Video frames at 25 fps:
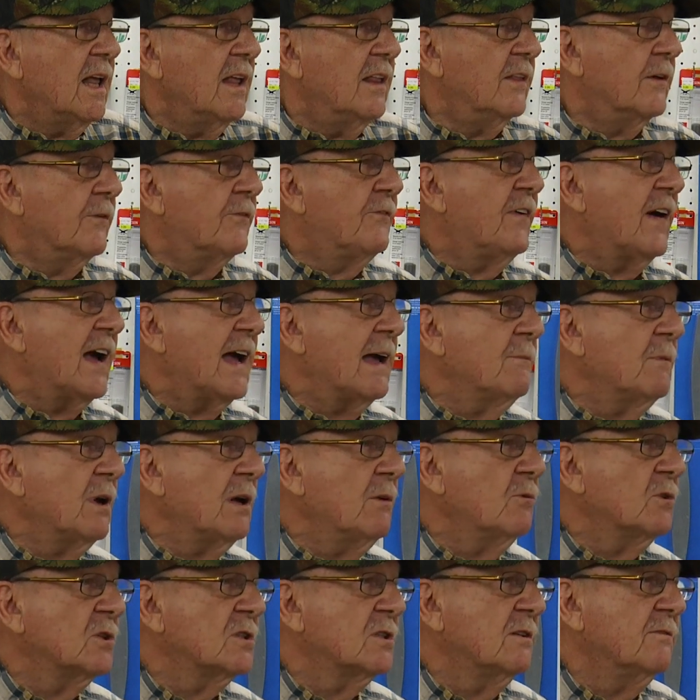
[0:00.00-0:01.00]
The family
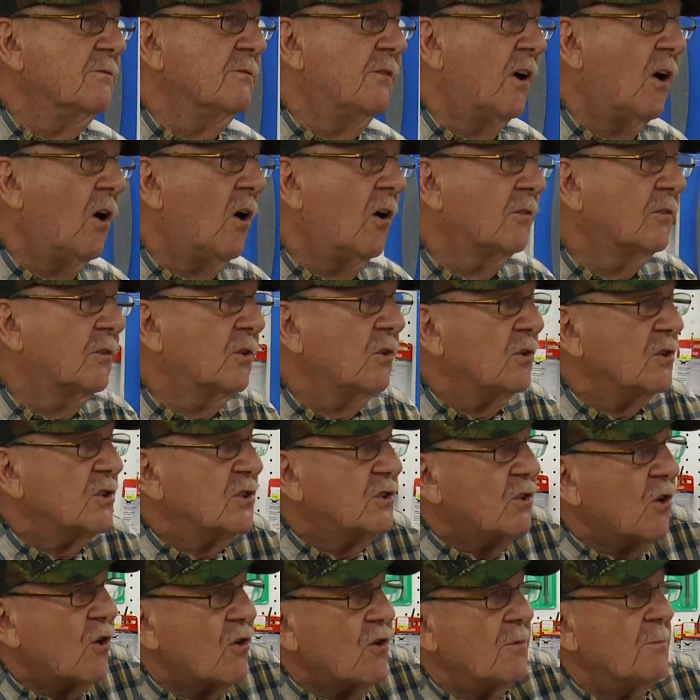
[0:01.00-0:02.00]
was involved to a
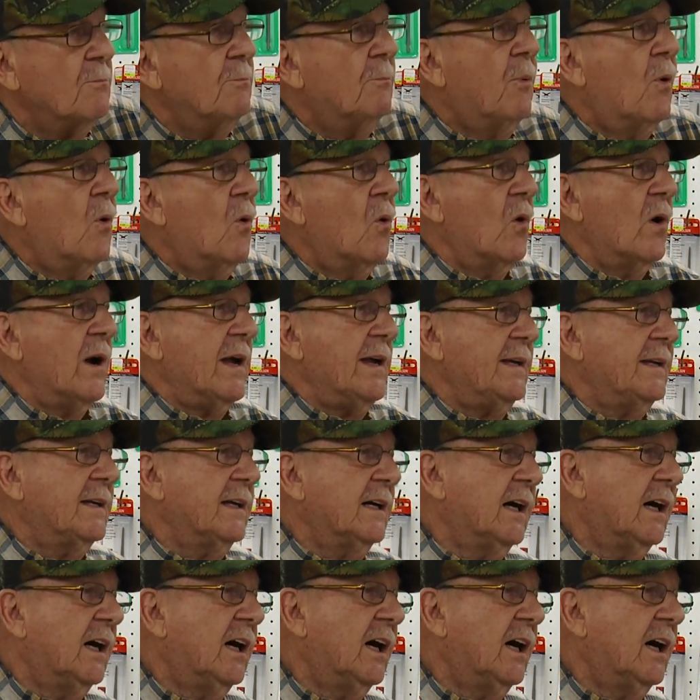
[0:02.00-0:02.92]
certain point.